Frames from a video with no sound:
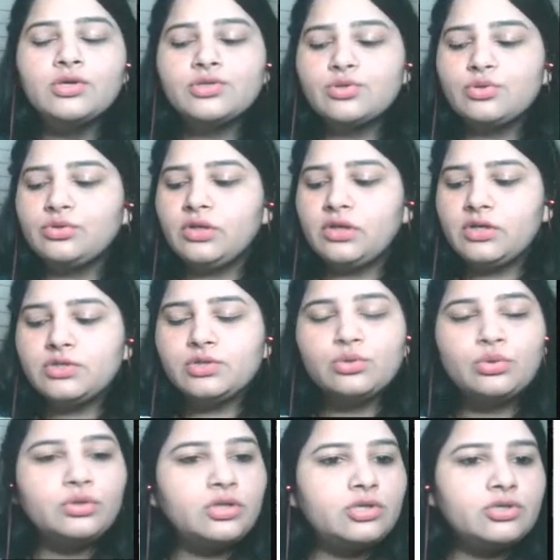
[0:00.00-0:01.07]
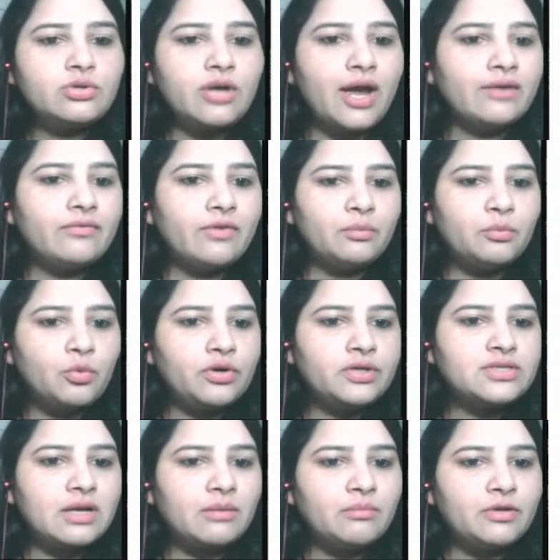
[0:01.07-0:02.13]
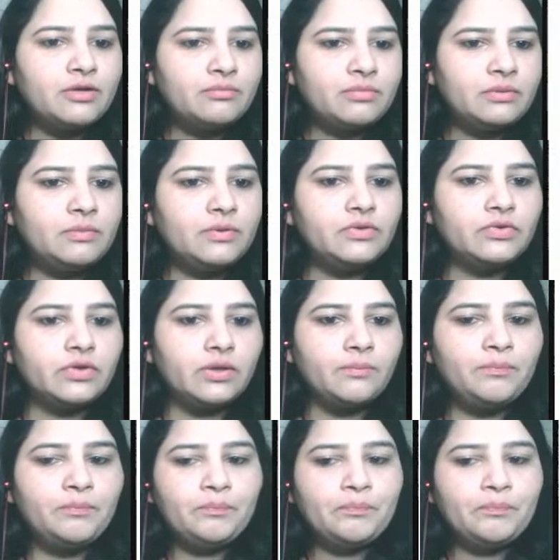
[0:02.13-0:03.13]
So there is no need to add one more example in BP3.